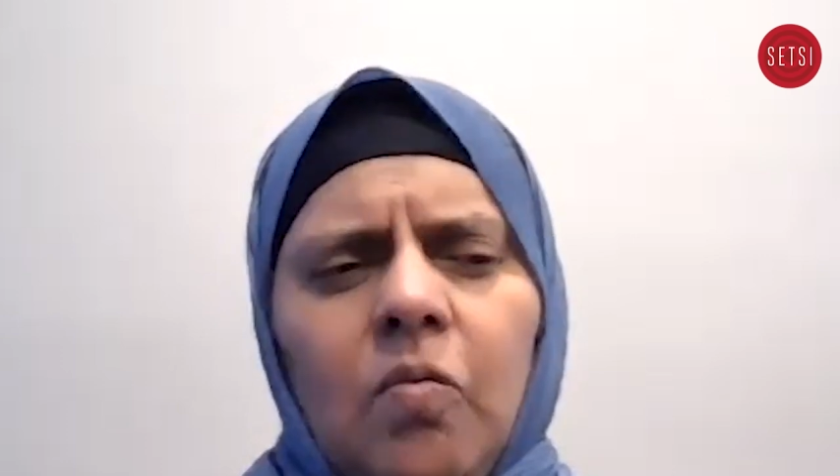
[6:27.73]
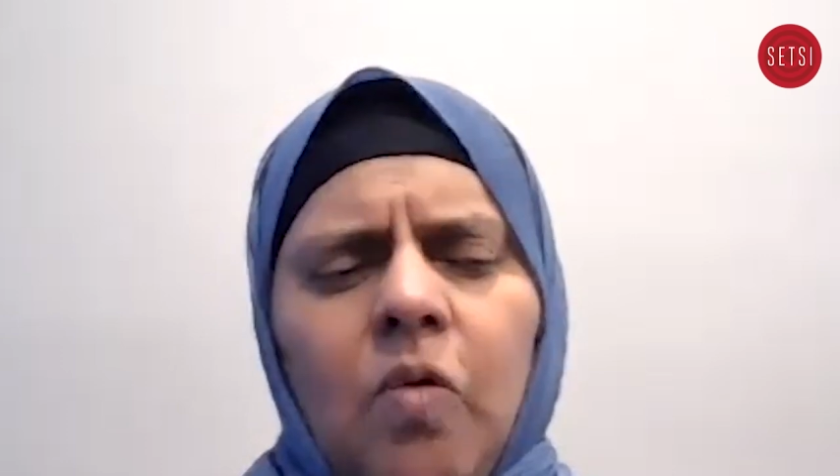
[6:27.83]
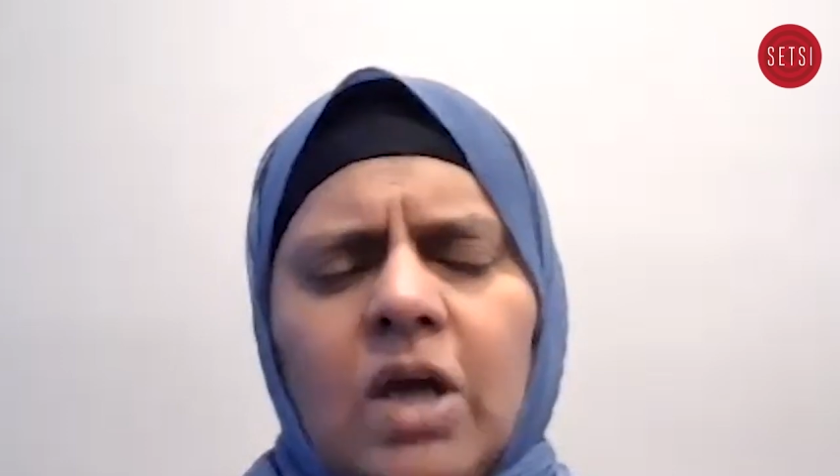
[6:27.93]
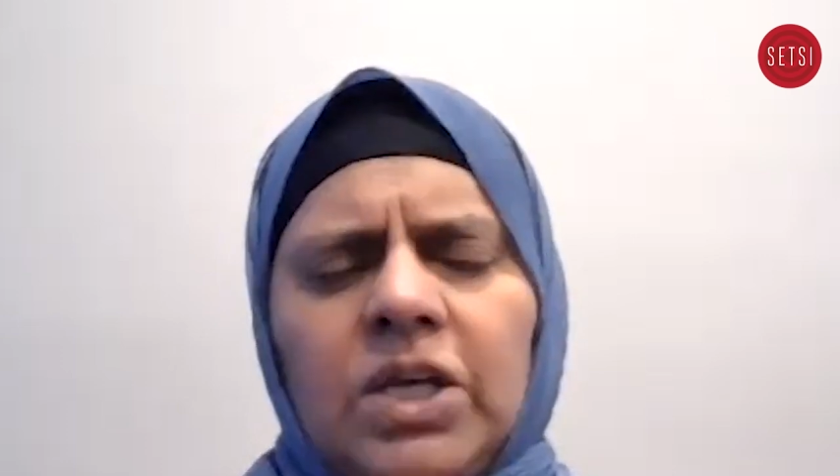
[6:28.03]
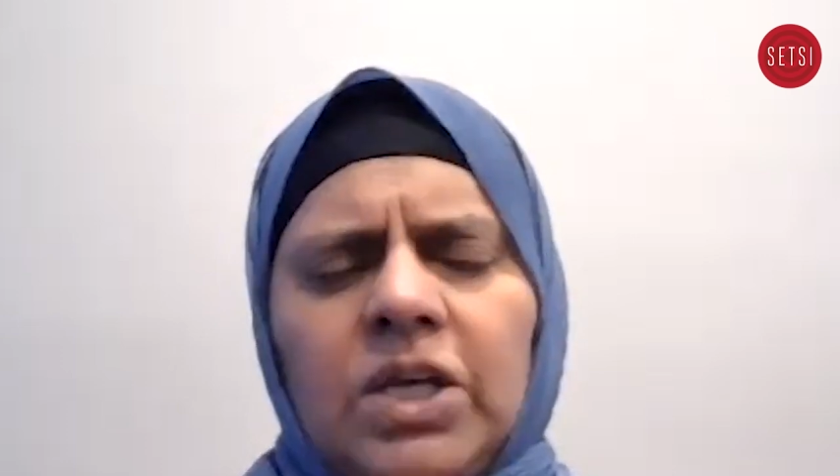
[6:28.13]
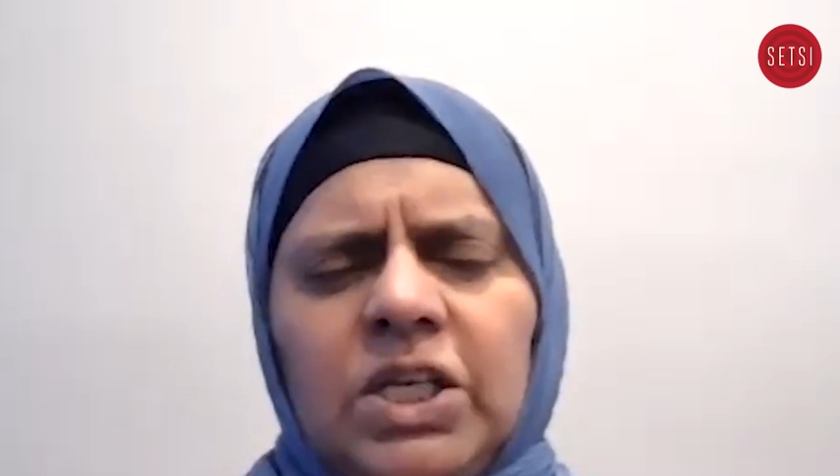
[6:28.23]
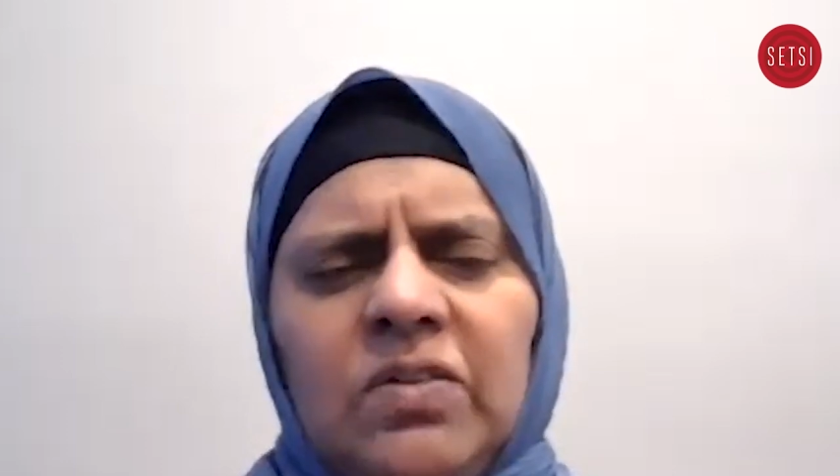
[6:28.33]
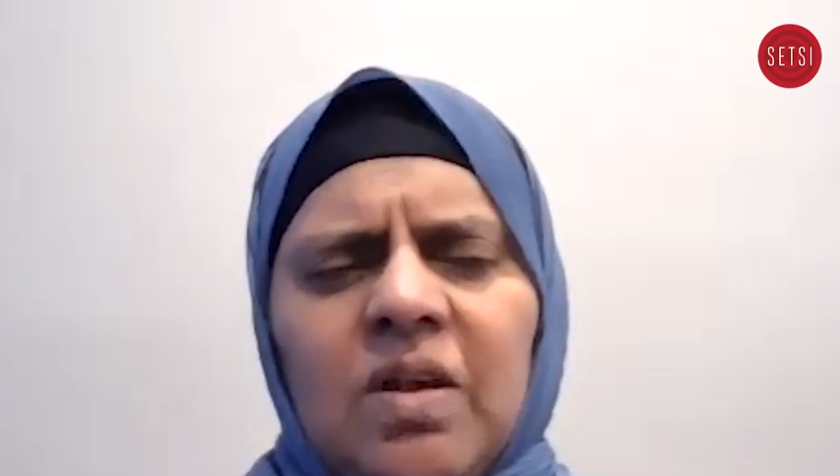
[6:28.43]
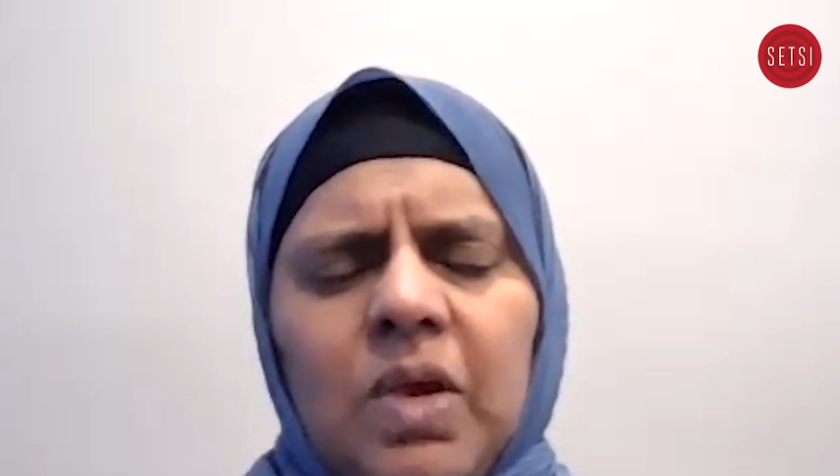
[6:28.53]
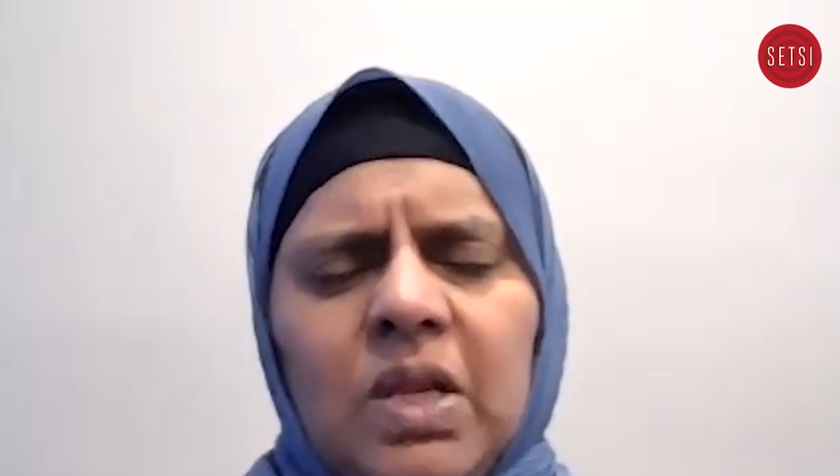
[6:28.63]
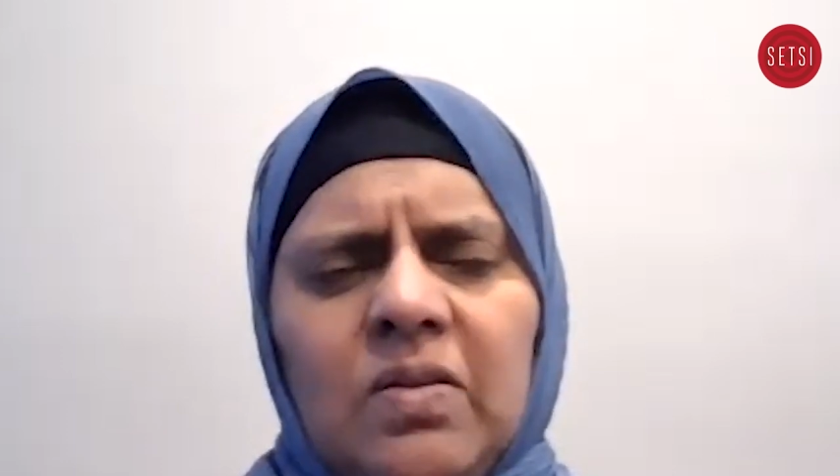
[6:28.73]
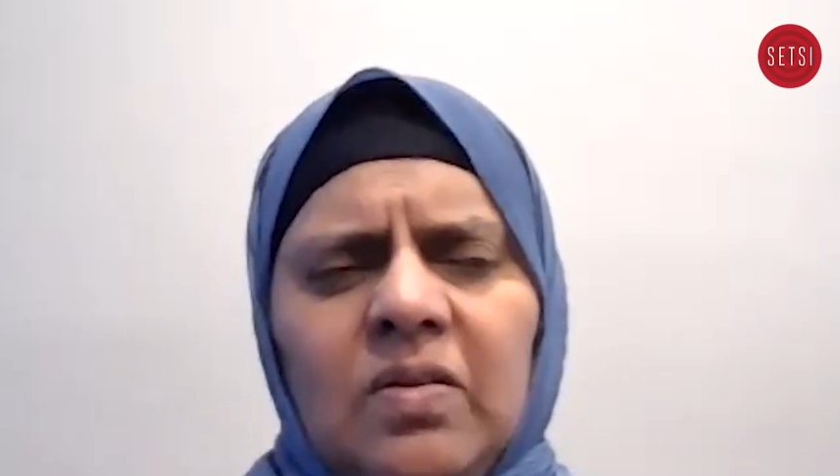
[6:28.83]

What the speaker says: washing somebody's